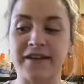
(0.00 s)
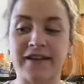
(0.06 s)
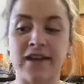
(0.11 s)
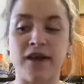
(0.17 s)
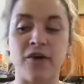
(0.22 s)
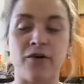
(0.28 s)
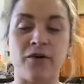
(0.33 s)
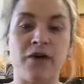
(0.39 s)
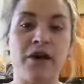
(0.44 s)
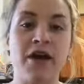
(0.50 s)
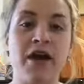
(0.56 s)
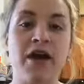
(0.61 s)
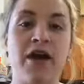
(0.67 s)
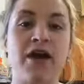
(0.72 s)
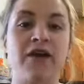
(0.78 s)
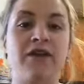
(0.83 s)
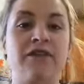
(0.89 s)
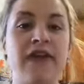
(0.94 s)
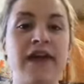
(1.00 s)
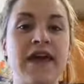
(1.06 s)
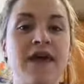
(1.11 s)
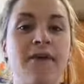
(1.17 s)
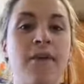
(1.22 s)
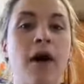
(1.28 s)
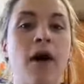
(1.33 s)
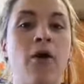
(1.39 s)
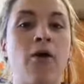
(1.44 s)
So, think
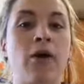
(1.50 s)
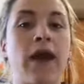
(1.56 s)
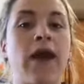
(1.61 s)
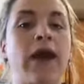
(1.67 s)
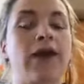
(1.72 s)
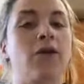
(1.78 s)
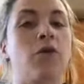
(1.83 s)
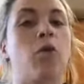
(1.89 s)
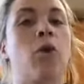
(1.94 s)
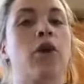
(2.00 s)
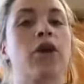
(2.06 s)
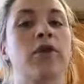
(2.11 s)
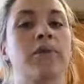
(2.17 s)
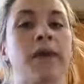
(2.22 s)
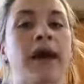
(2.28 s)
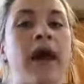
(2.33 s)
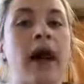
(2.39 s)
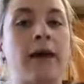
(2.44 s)
about okay you know what are my